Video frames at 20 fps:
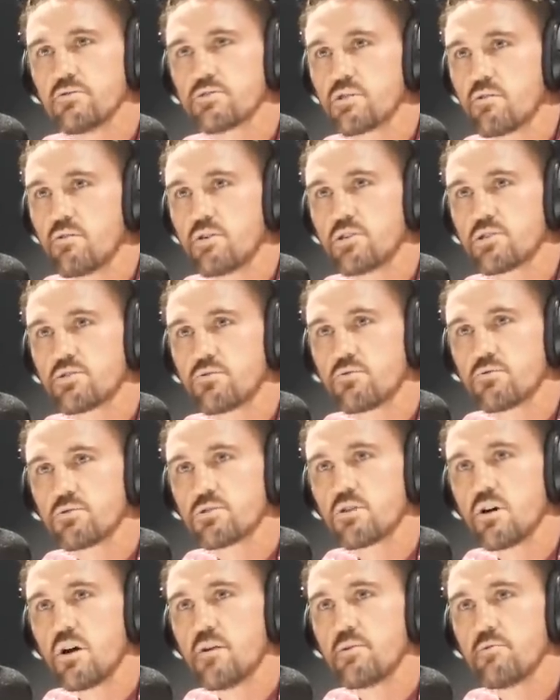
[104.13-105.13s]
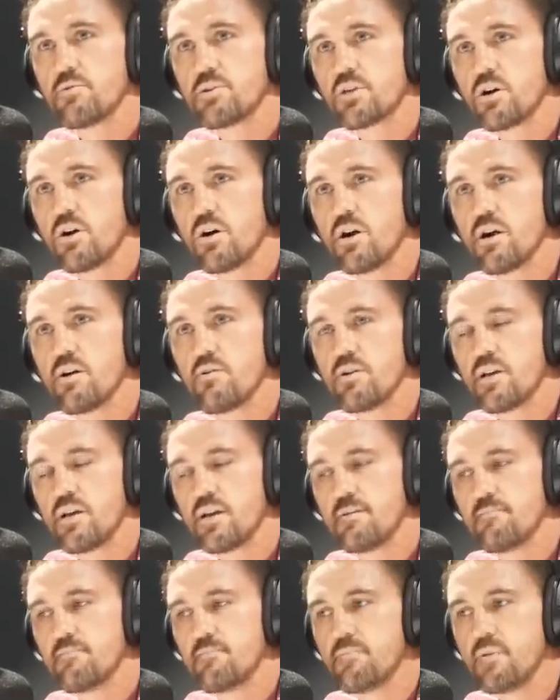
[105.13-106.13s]
So I just thought it was time to retire and,
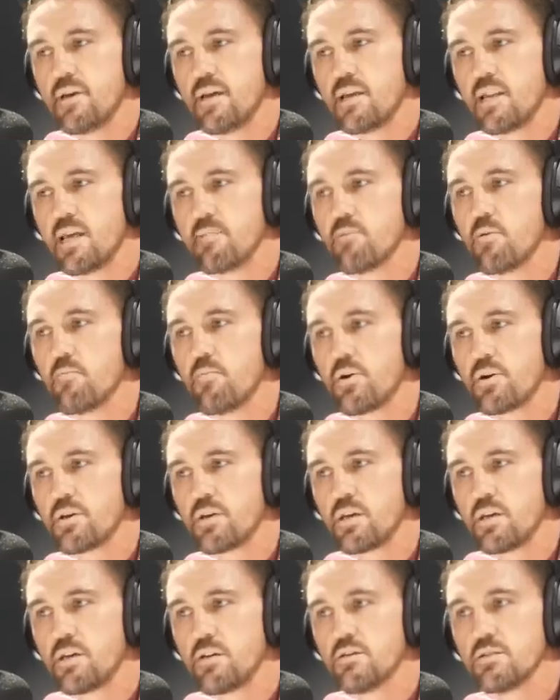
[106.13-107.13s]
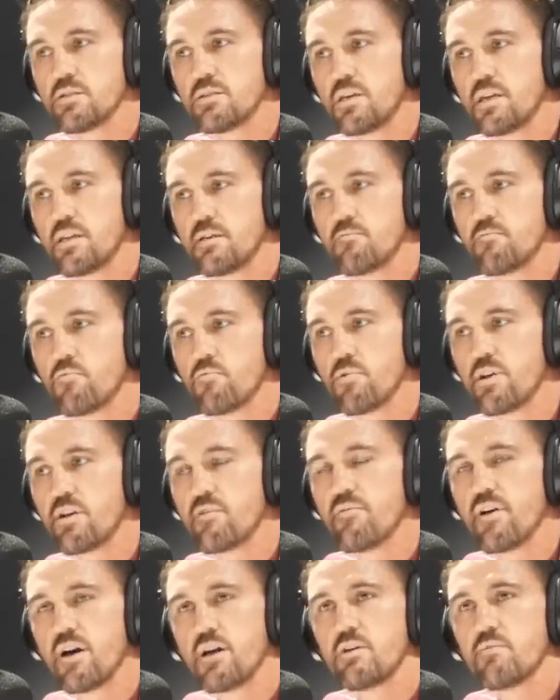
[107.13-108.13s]
and, and let my body heal and then
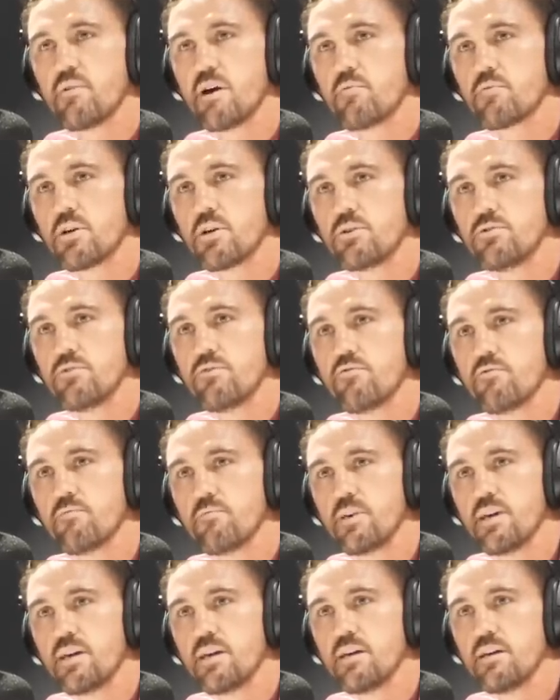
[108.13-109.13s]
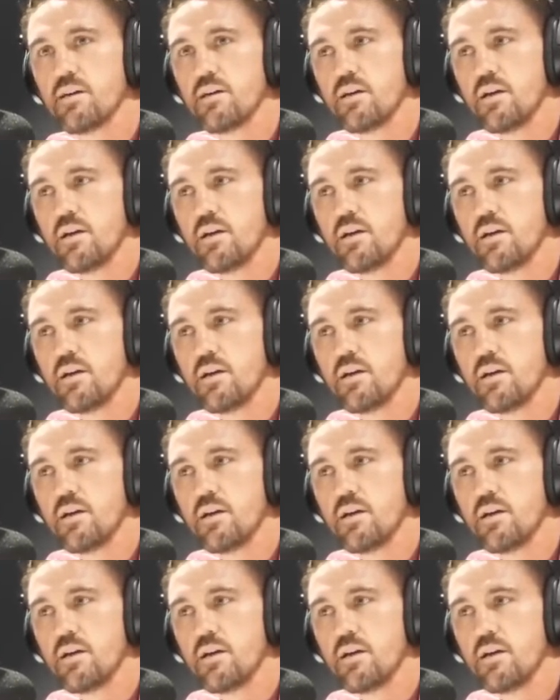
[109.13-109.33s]
reevaluate what I do from there.